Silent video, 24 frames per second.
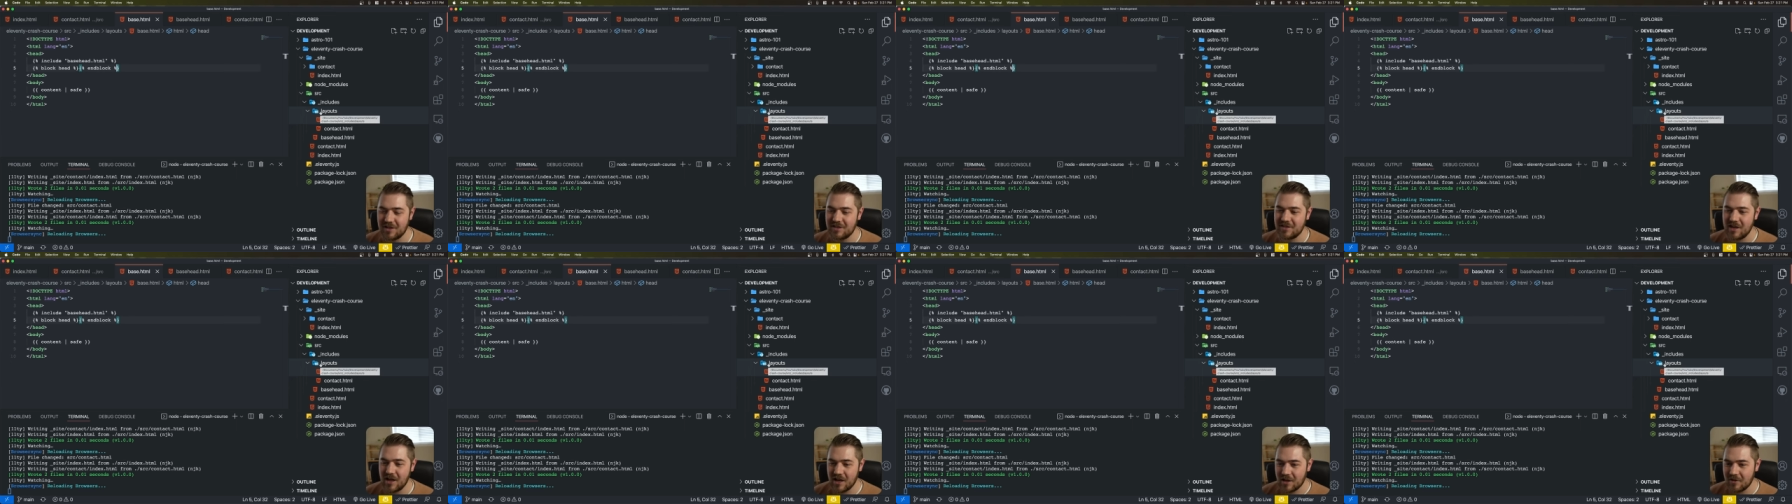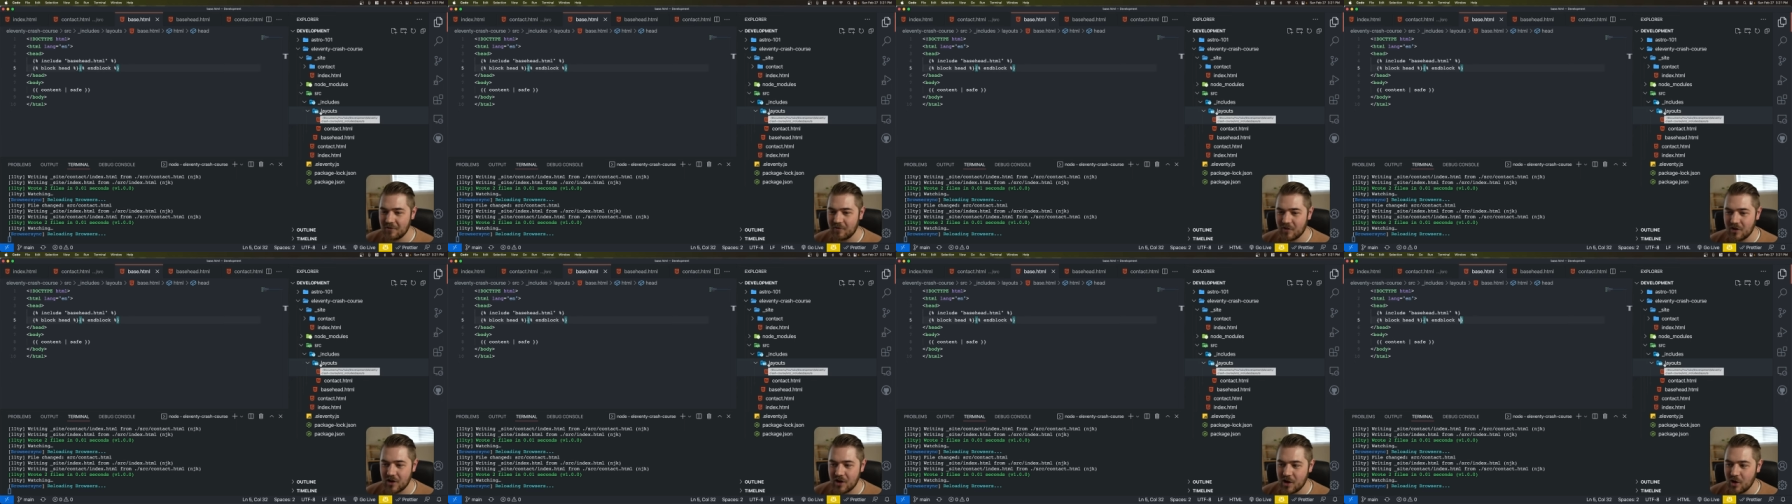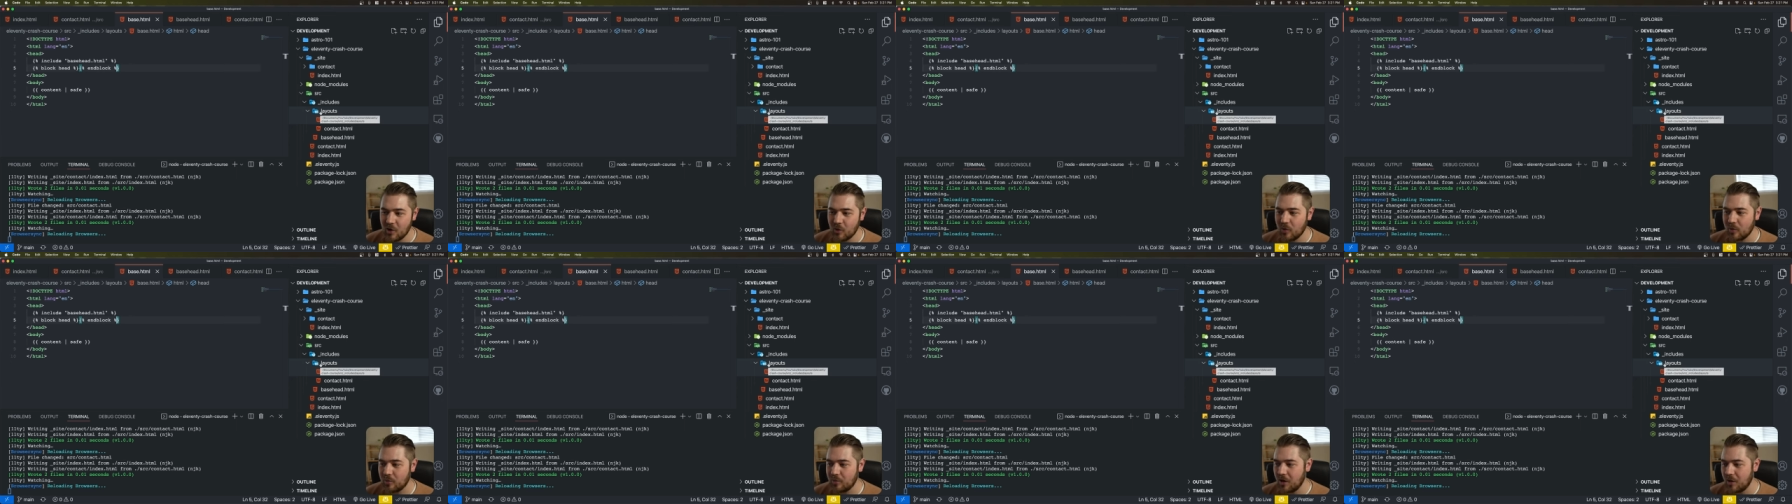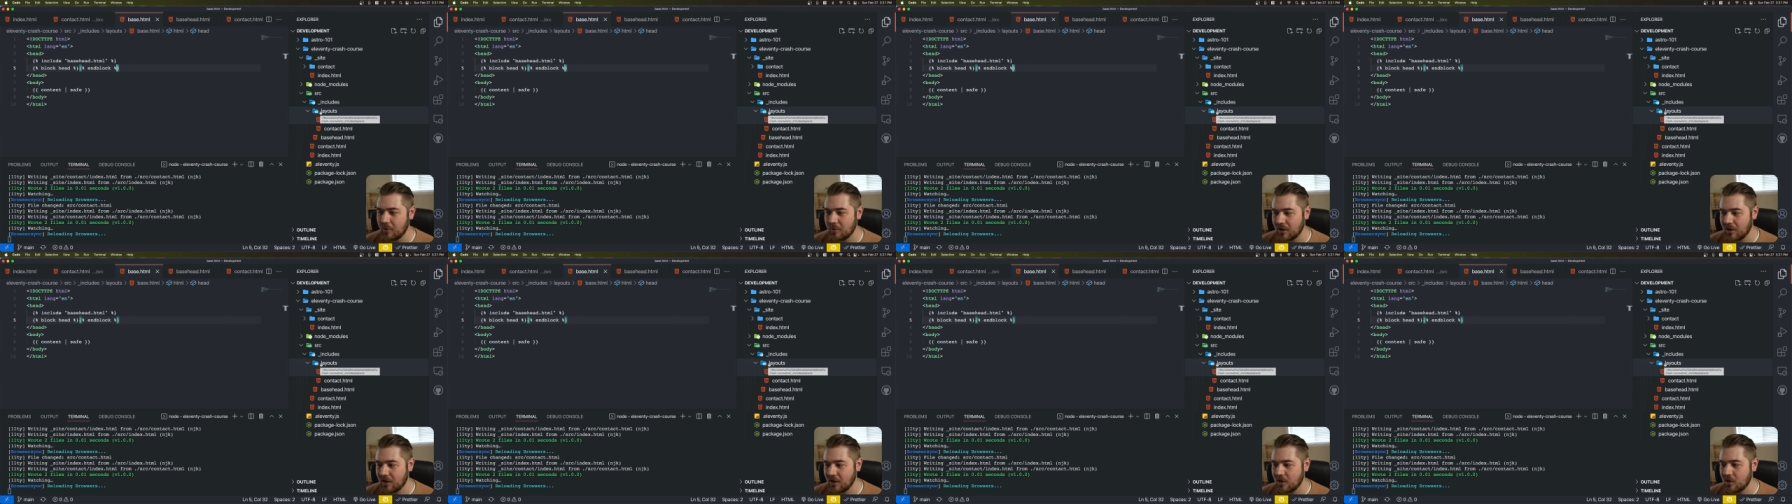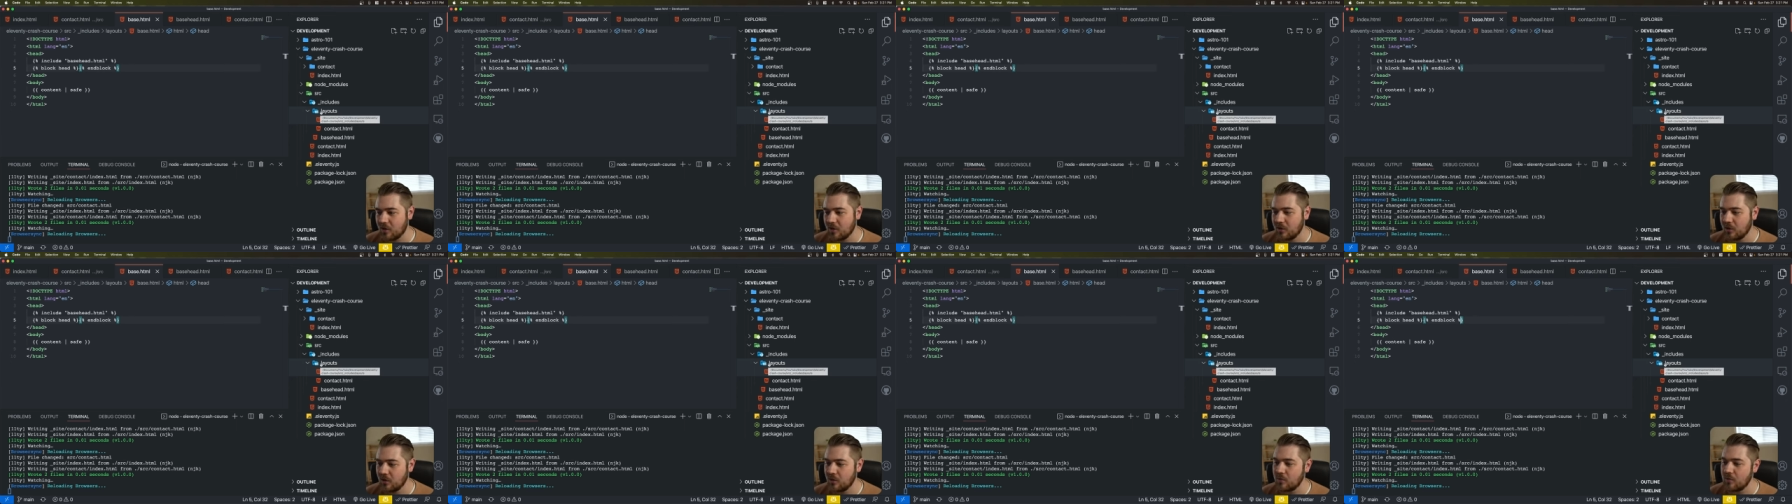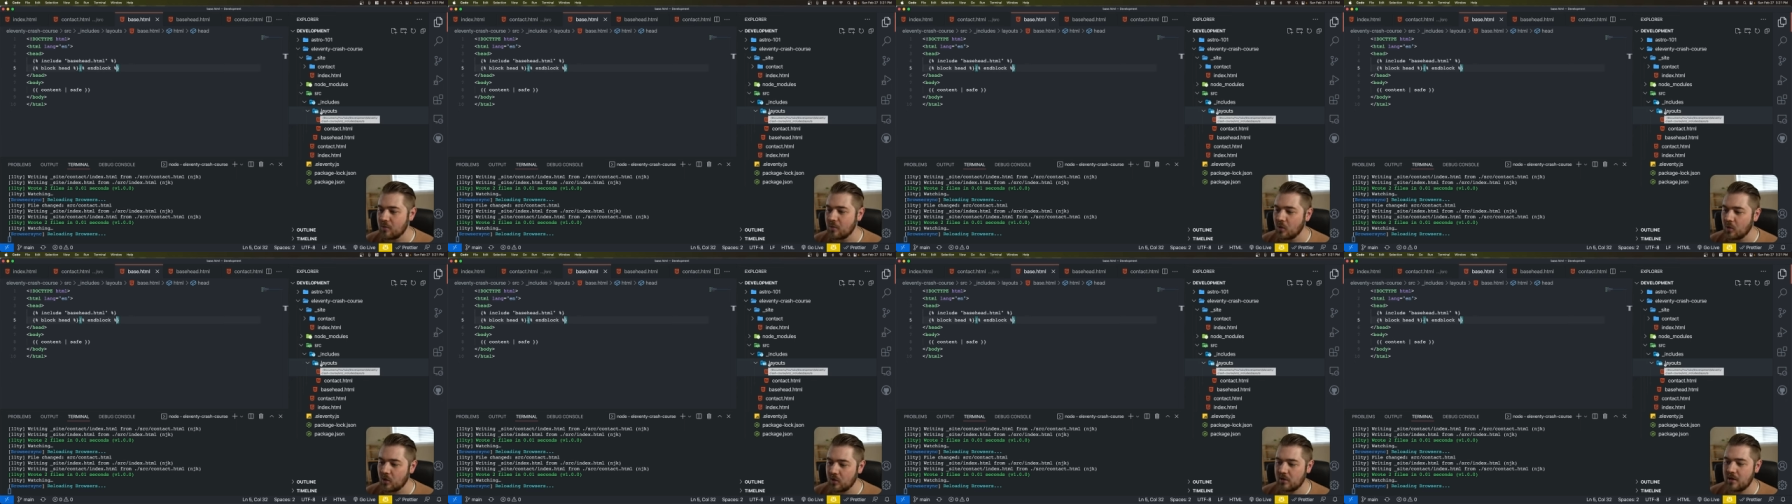The second video, we're probably going to go
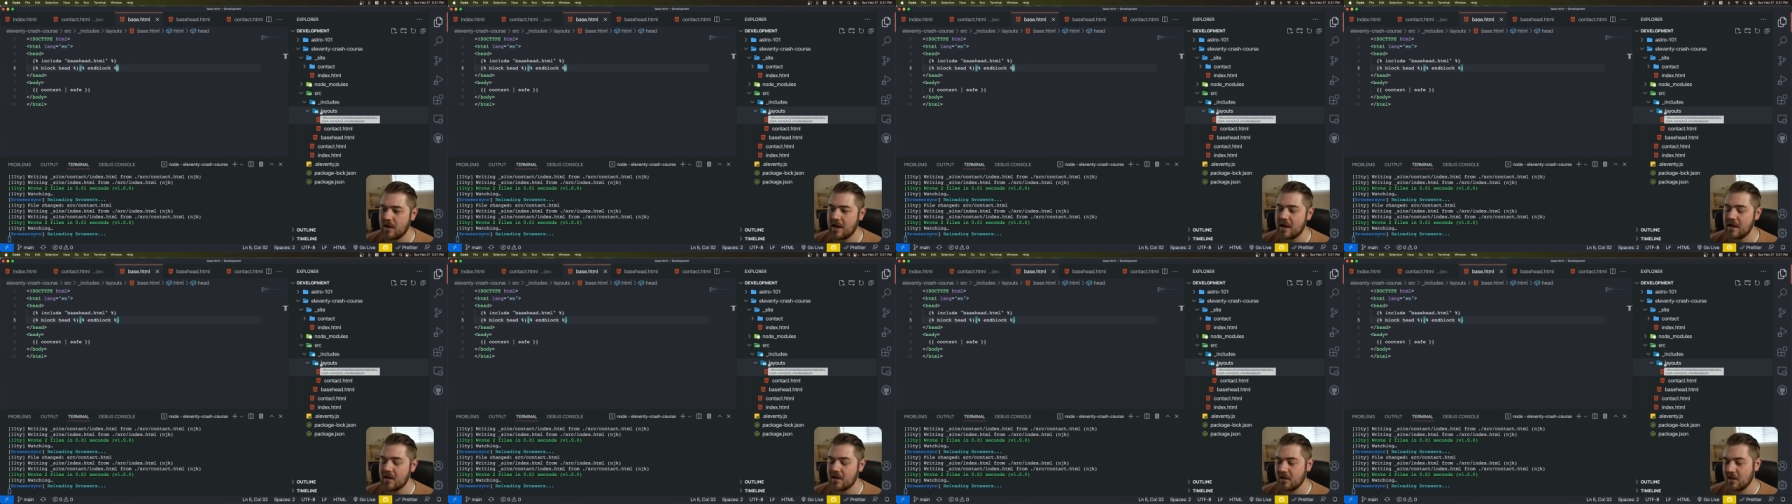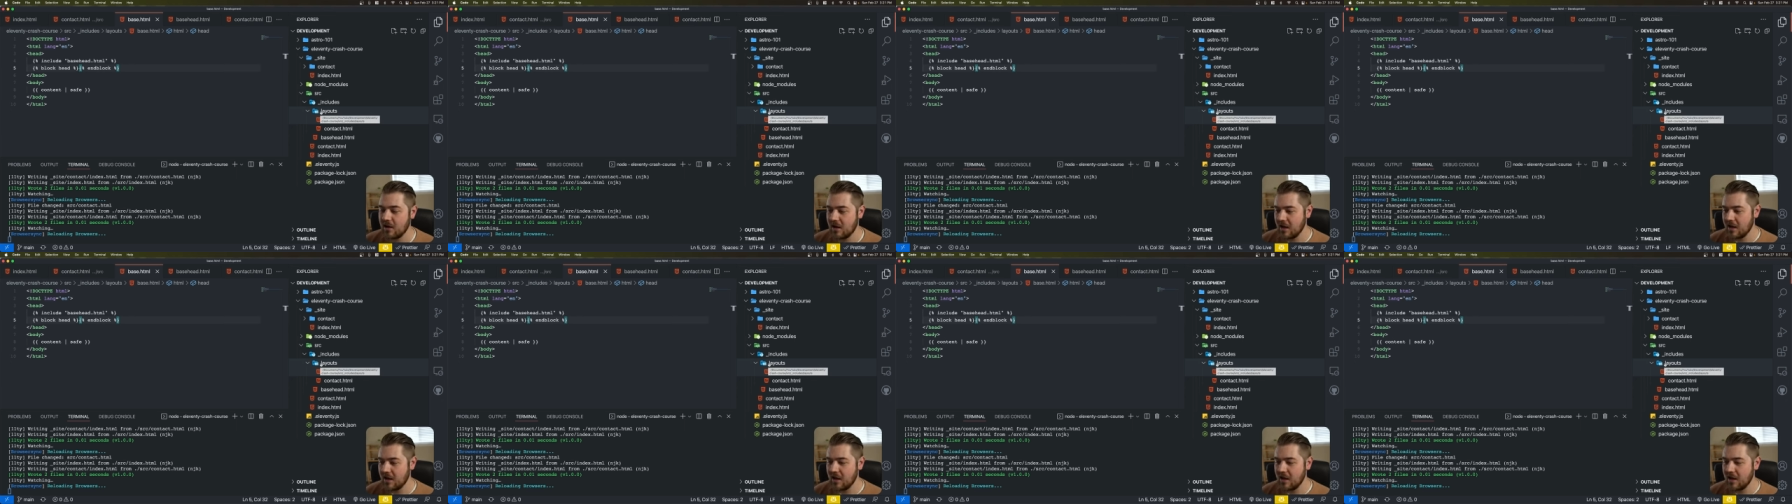through more like